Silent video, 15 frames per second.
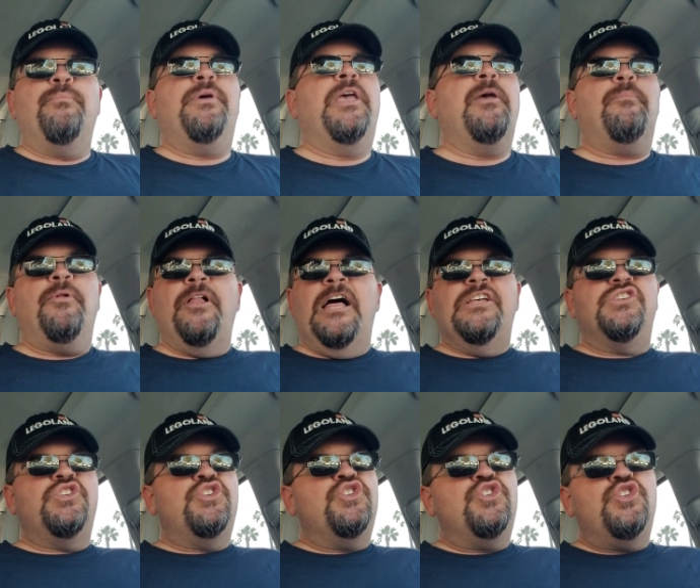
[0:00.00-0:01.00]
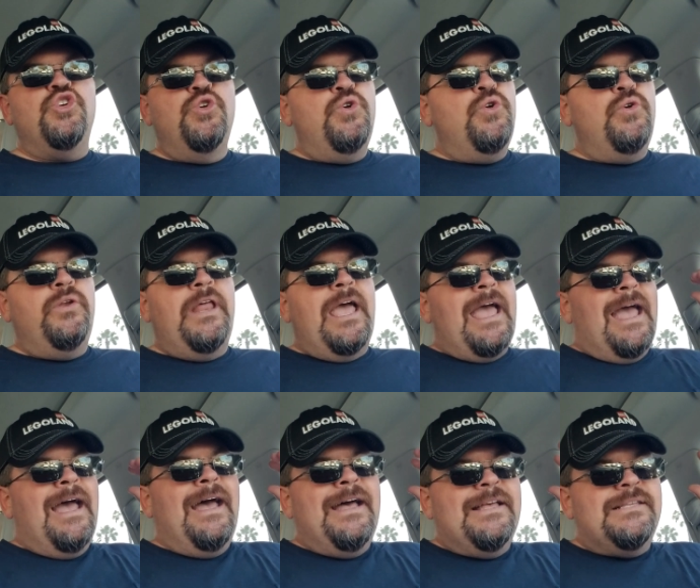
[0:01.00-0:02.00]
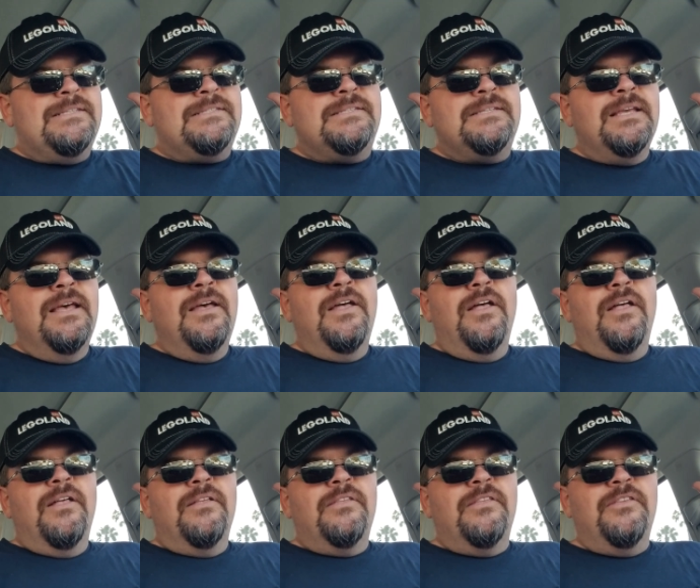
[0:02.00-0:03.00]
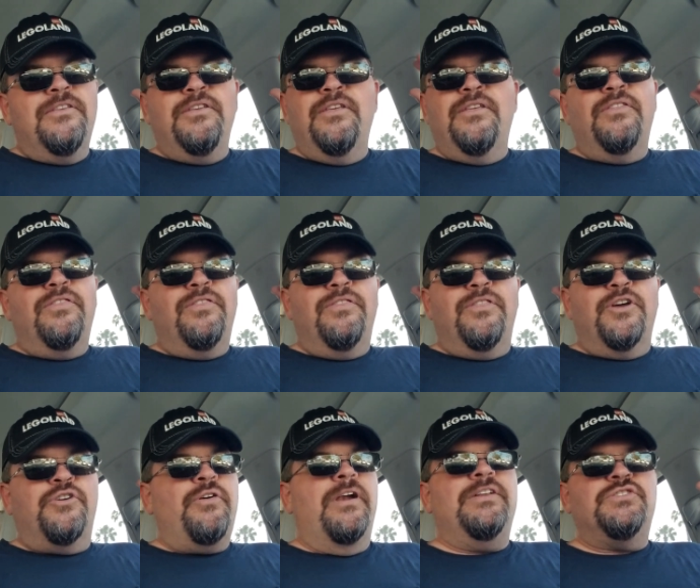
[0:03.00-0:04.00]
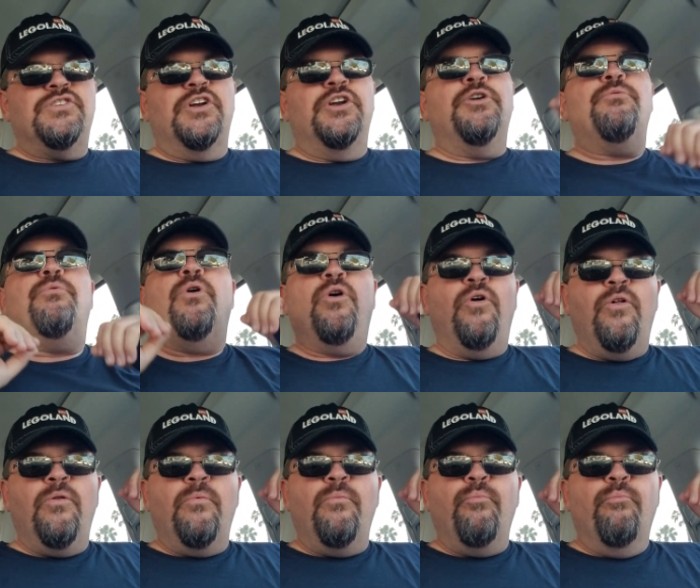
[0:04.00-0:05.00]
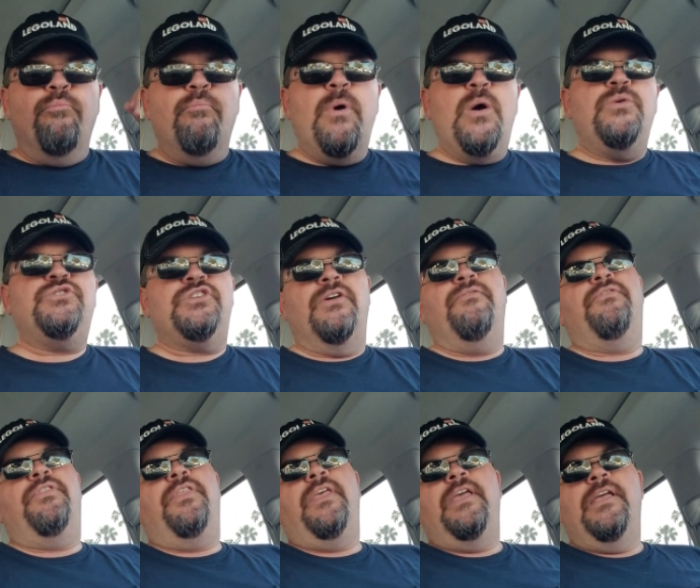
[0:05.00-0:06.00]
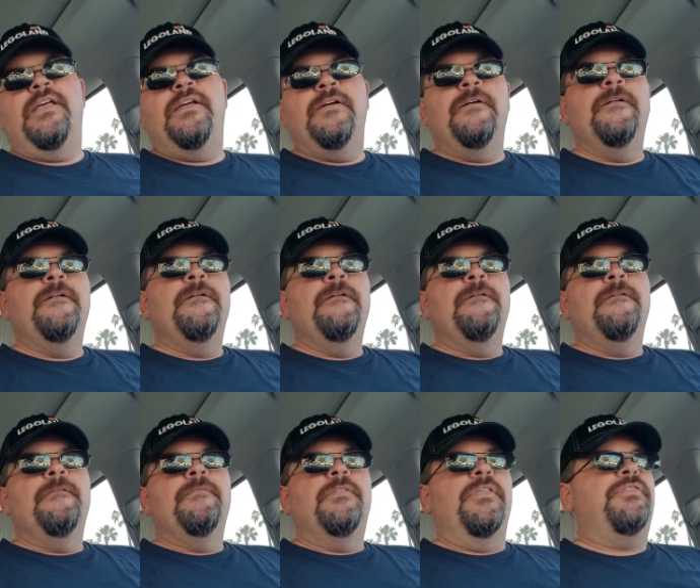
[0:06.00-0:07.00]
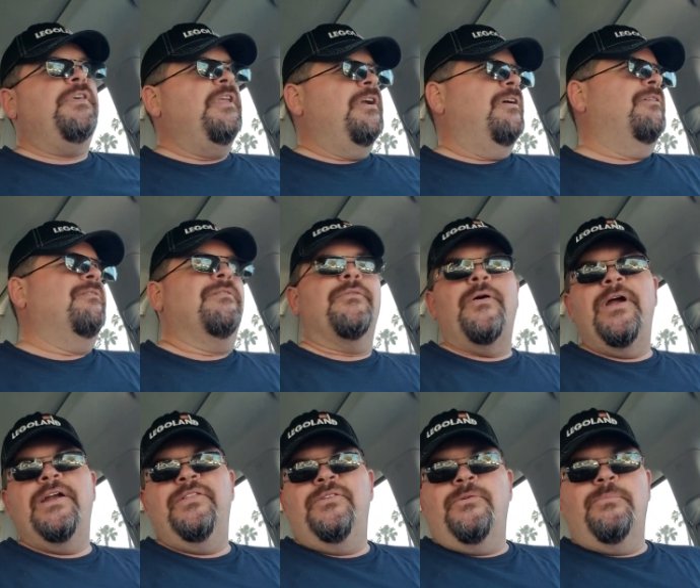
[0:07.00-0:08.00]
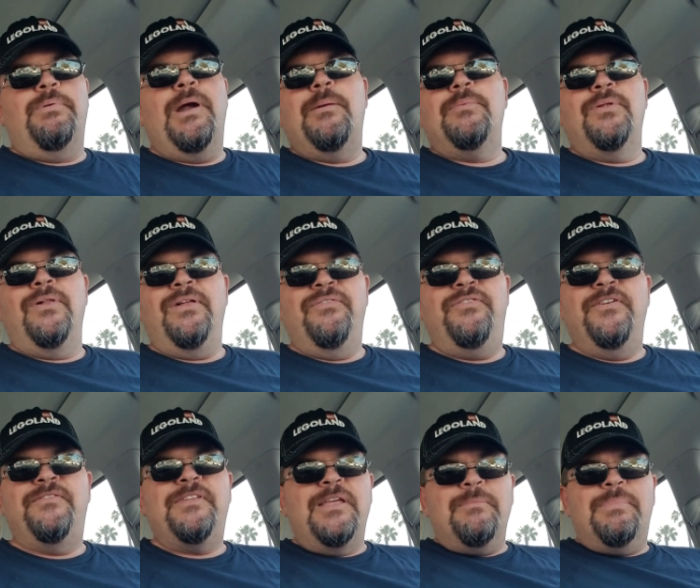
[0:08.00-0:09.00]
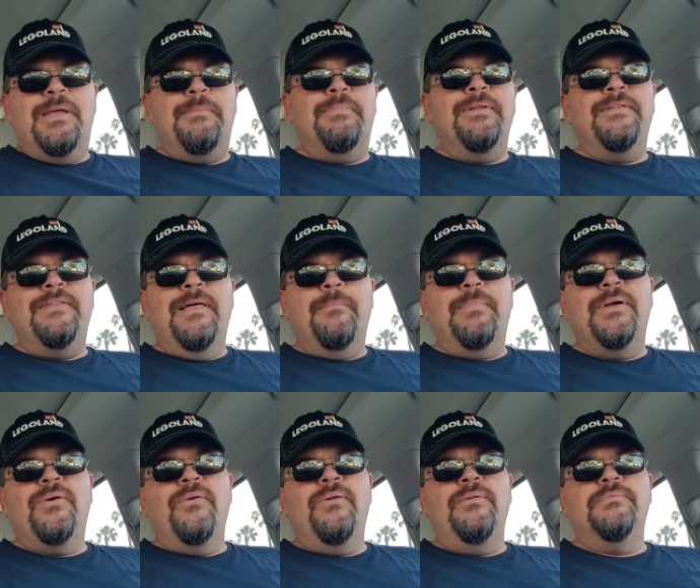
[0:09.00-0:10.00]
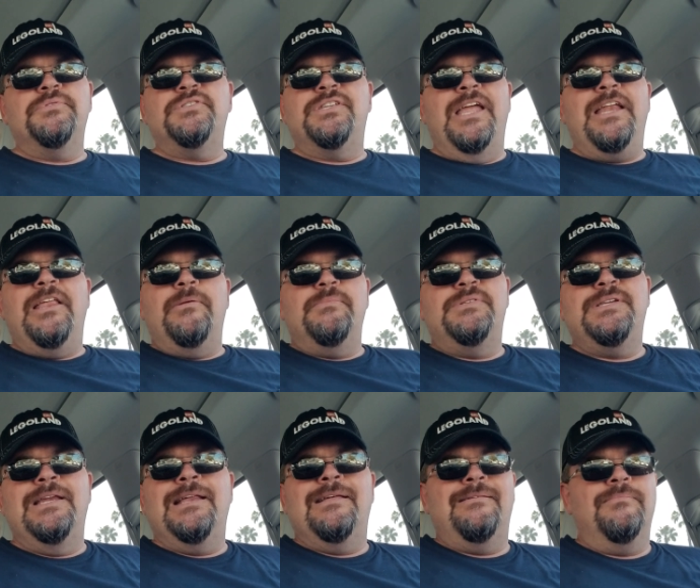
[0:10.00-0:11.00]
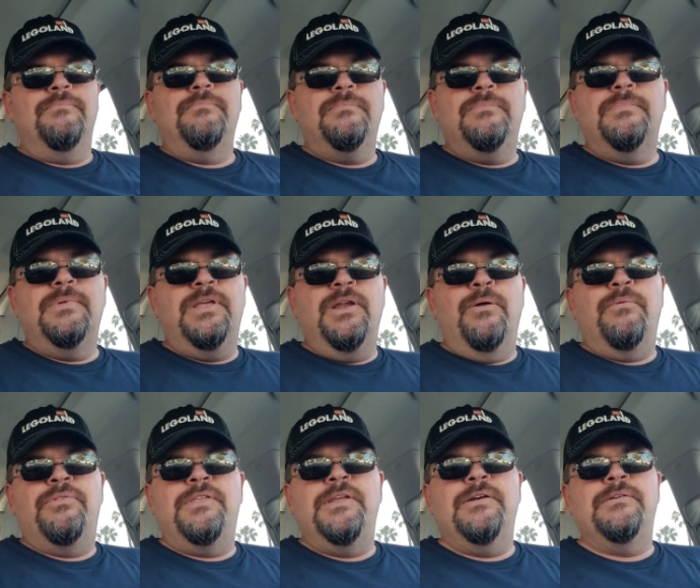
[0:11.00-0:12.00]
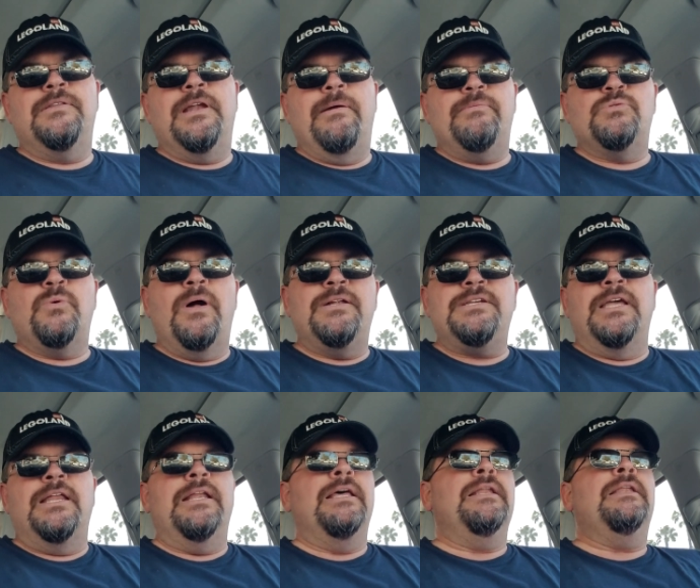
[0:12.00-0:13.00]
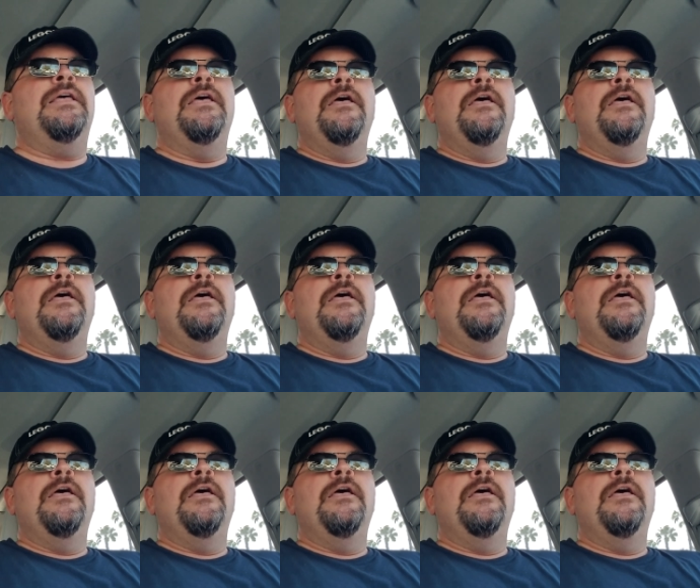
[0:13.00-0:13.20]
people, as soon as the, the credits started to roll, most of the... the theater, granted, there were probably only fifteen people in that big old stadium seating, you know, theater that I was watching it in,